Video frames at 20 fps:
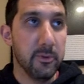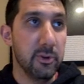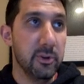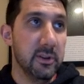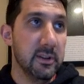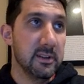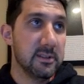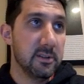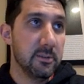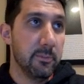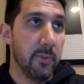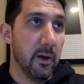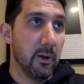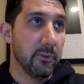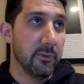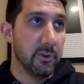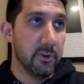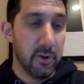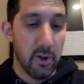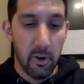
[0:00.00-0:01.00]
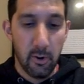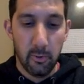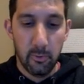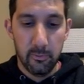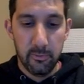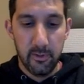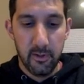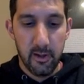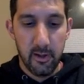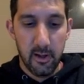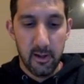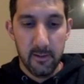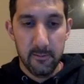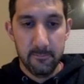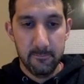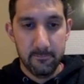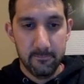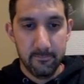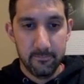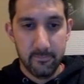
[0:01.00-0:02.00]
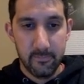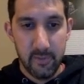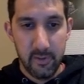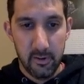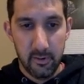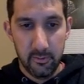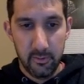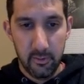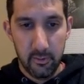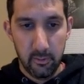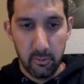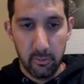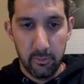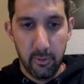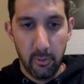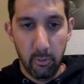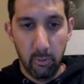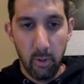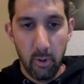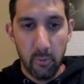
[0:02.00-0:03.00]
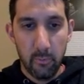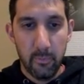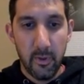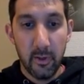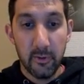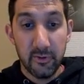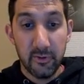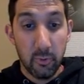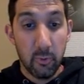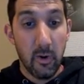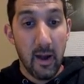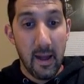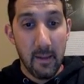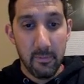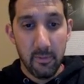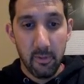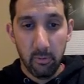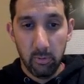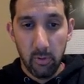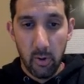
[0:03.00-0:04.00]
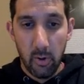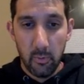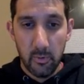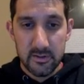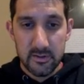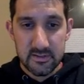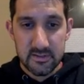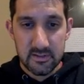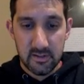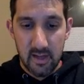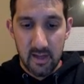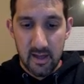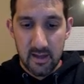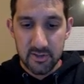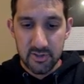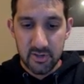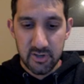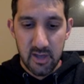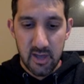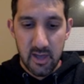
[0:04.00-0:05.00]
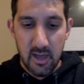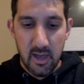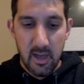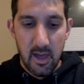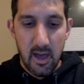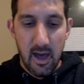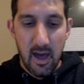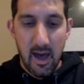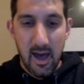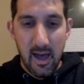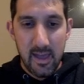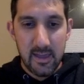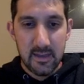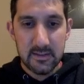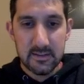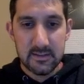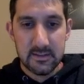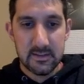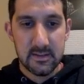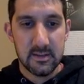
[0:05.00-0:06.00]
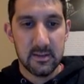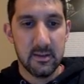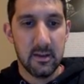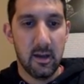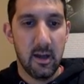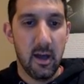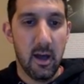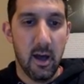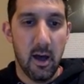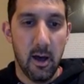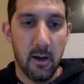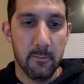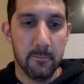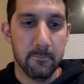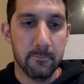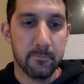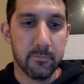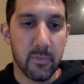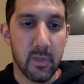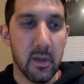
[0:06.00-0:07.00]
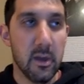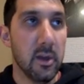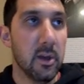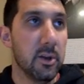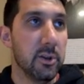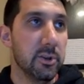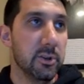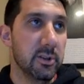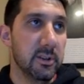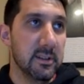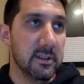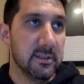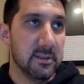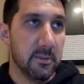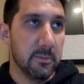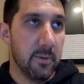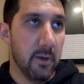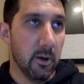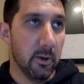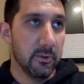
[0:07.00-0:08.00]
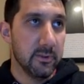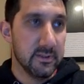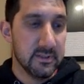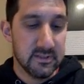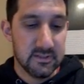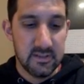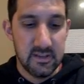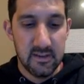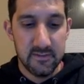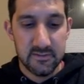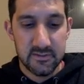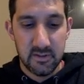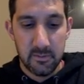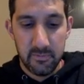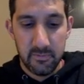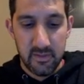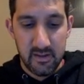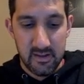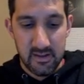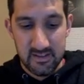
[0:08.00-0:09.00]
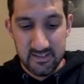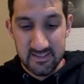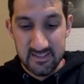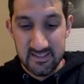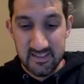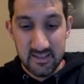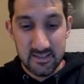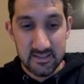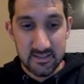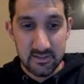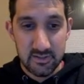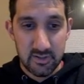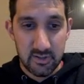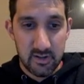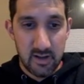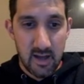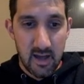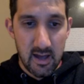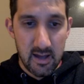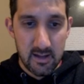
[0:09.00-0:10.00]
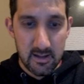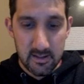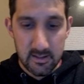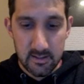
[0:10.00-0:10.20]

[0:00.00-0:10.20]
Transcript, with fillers: you need to be able to know the, you know, the, the low, be able to grab the lowest slash highest. Um, you need to be able to see if something exists or not.